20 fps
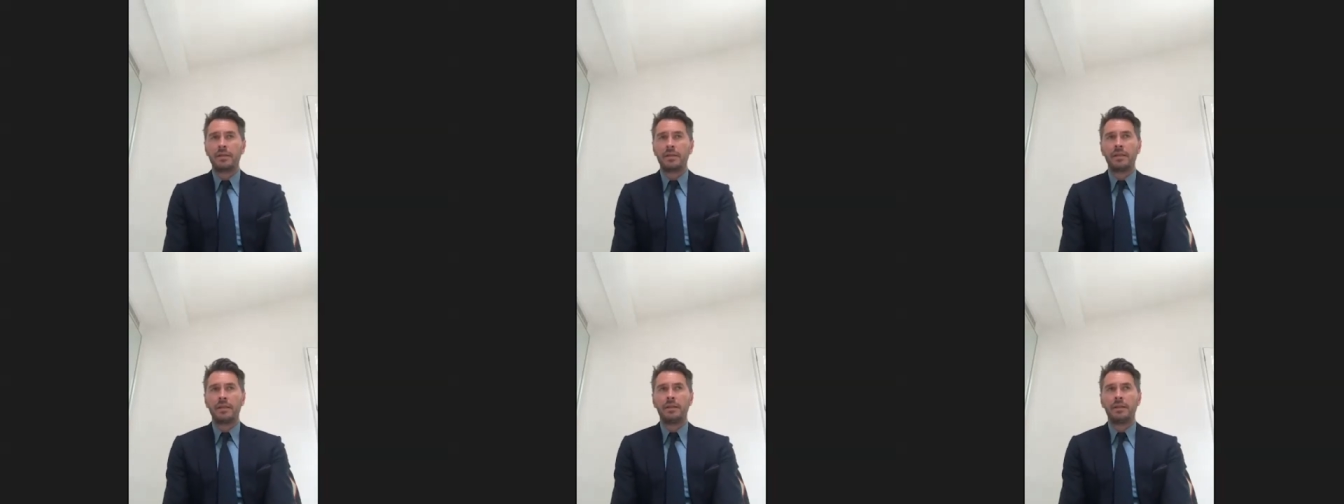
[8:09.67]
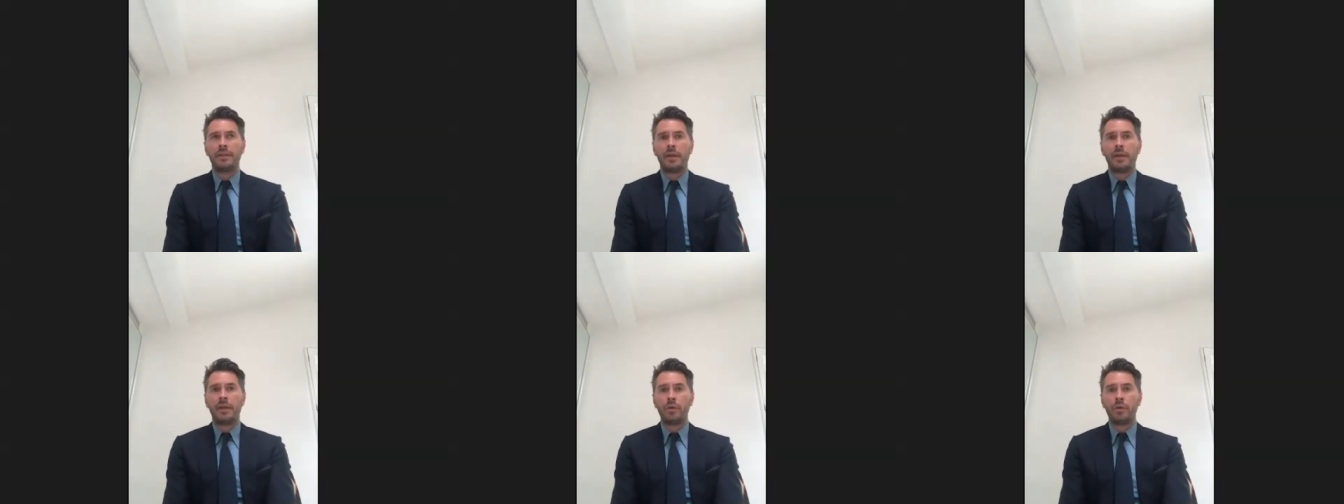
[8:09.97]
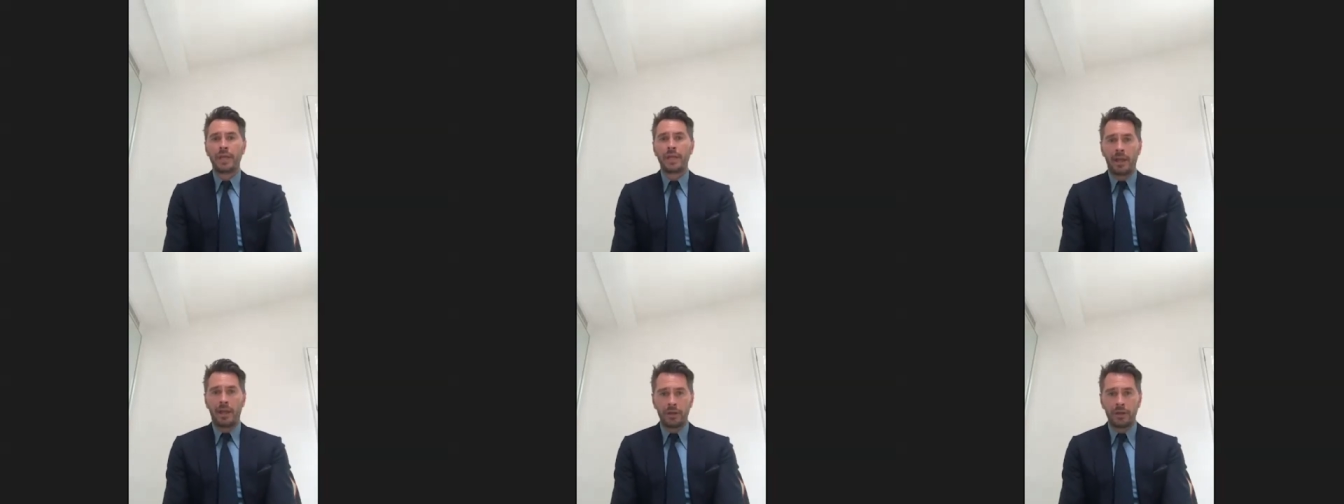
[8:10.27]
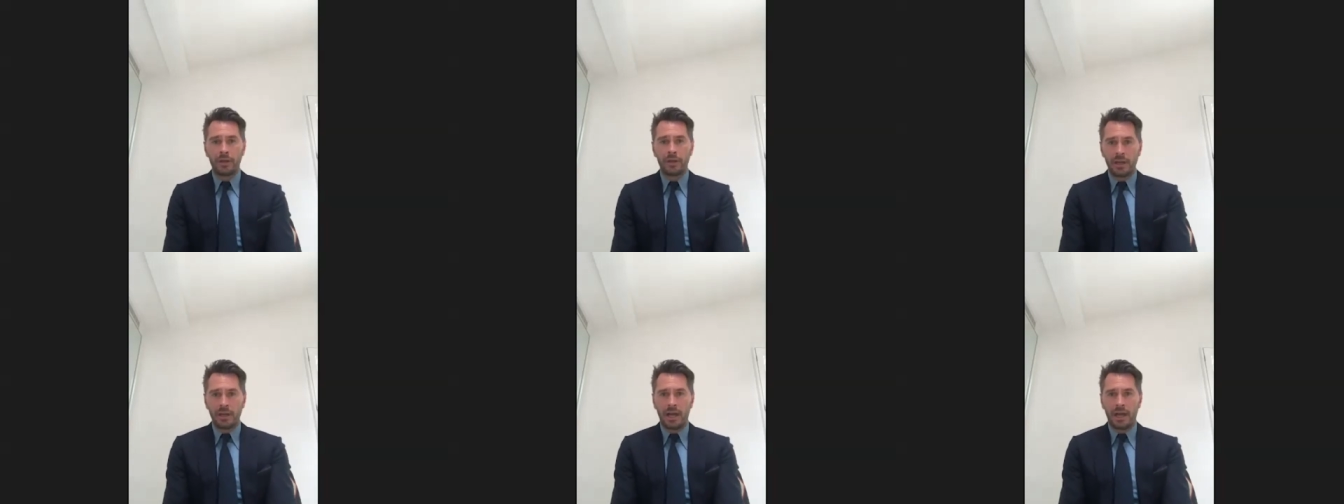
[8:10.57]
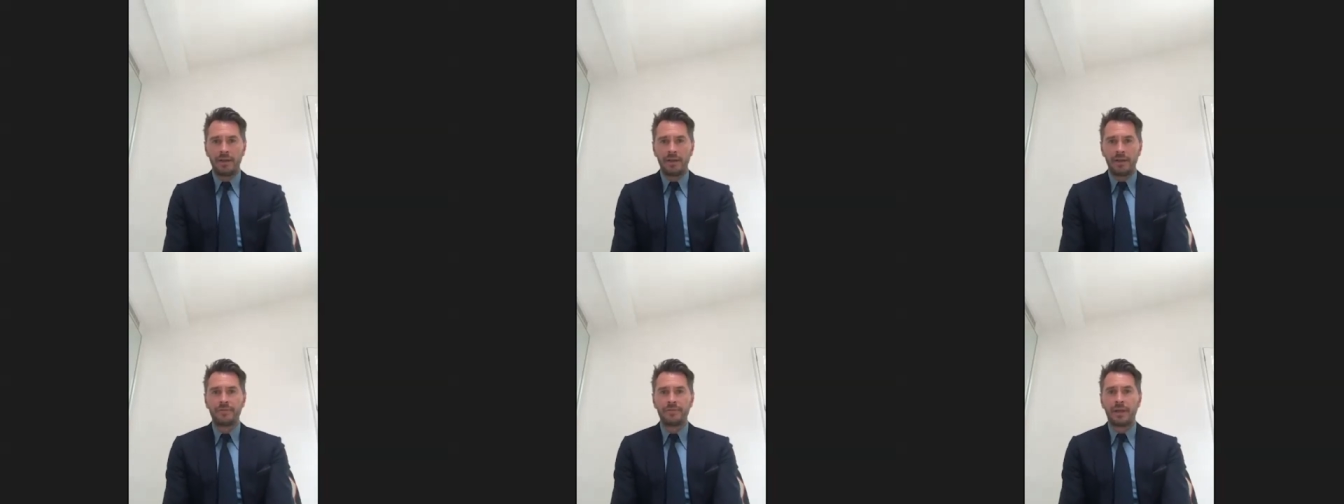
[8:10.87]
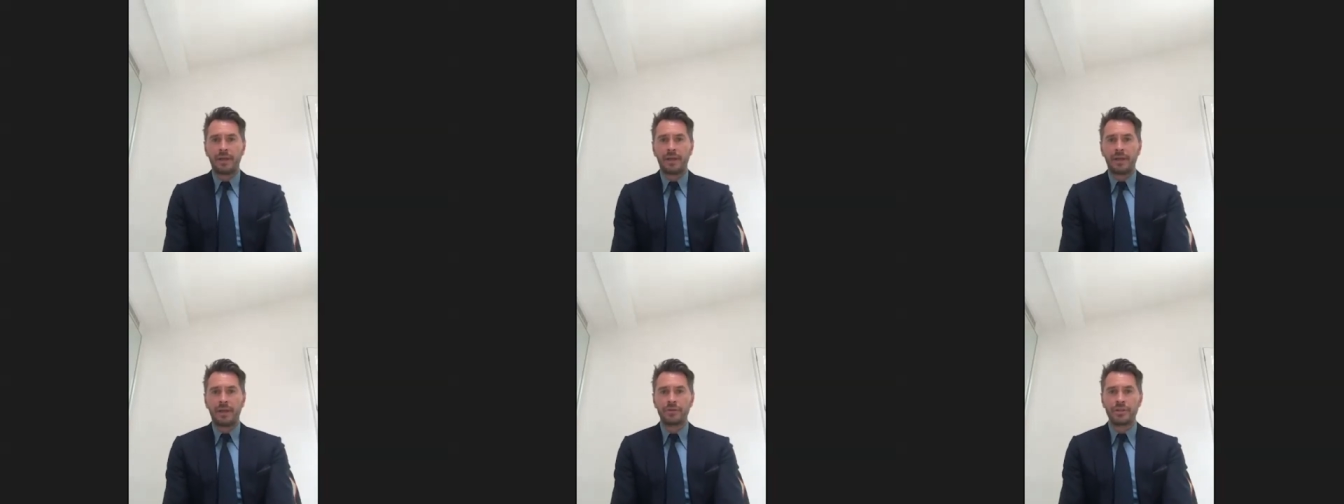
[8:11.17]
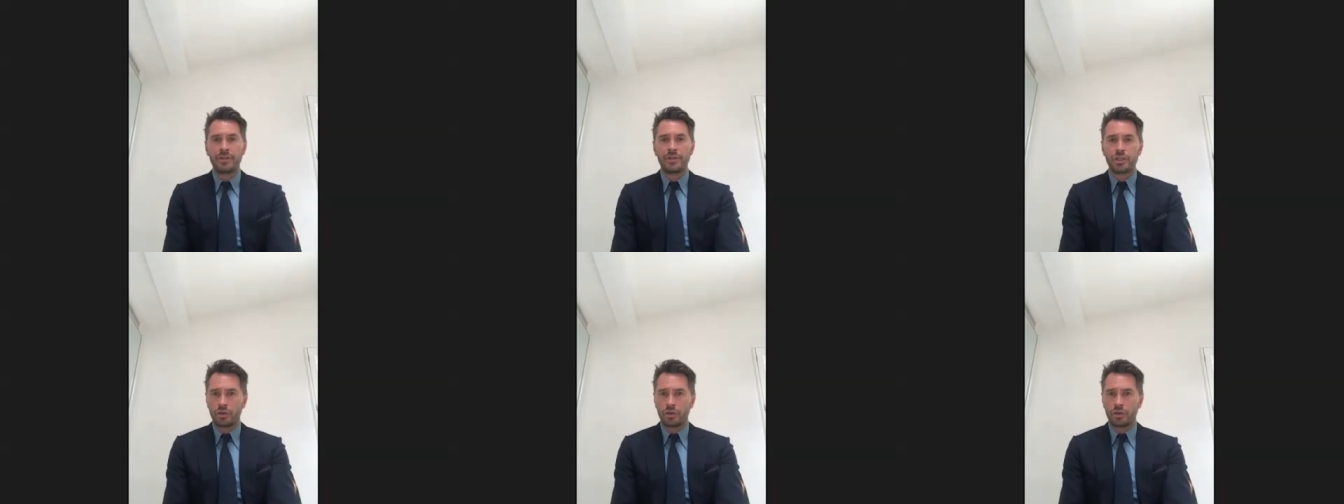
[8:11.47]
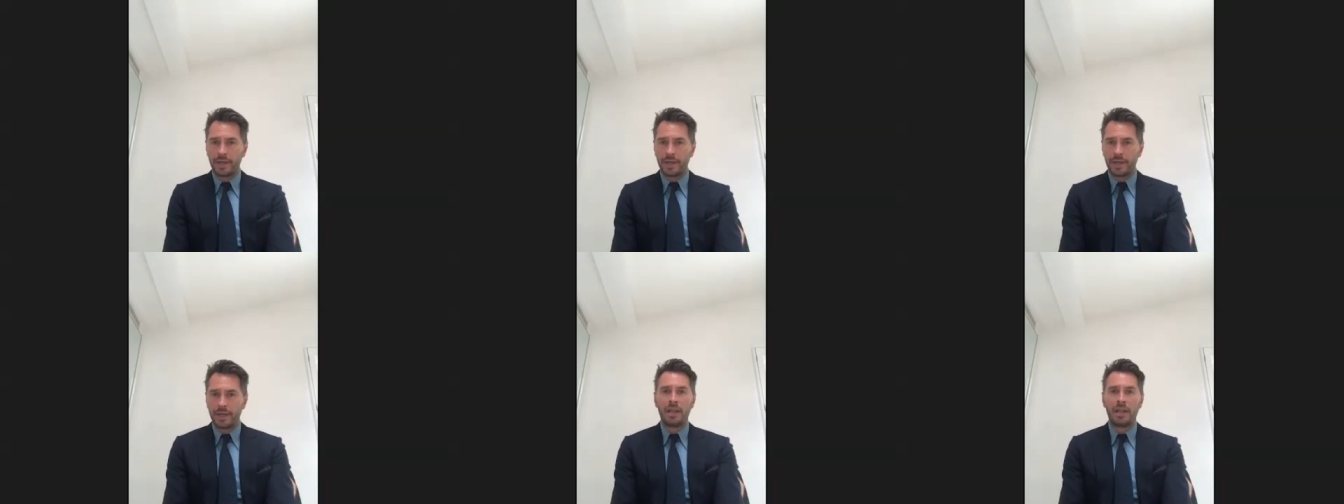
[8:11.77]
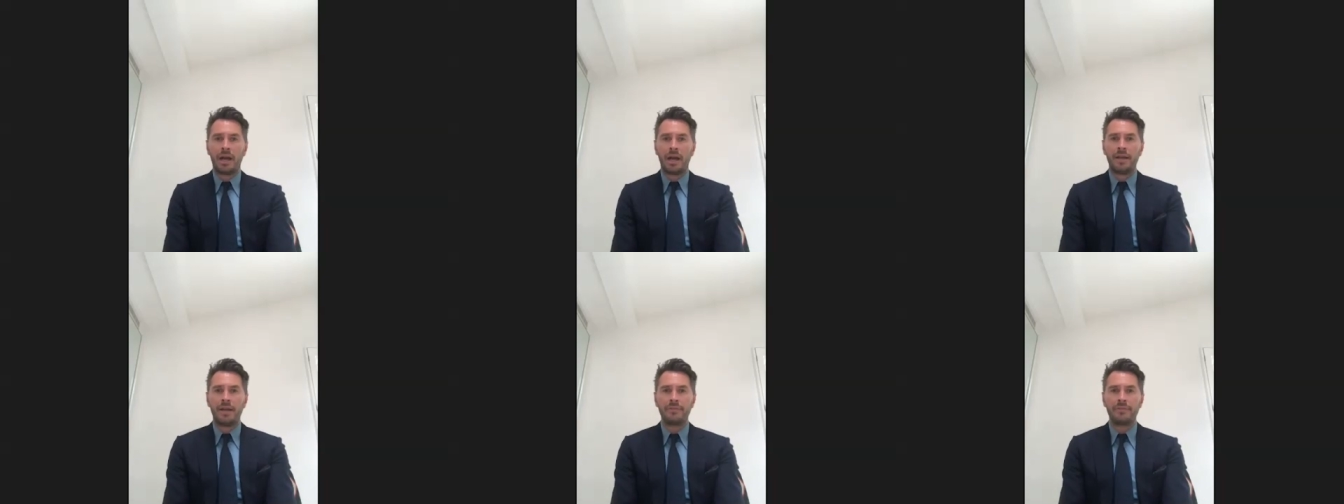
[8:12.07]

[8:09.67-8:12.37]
They want to get on in life. They want to enjoy their life,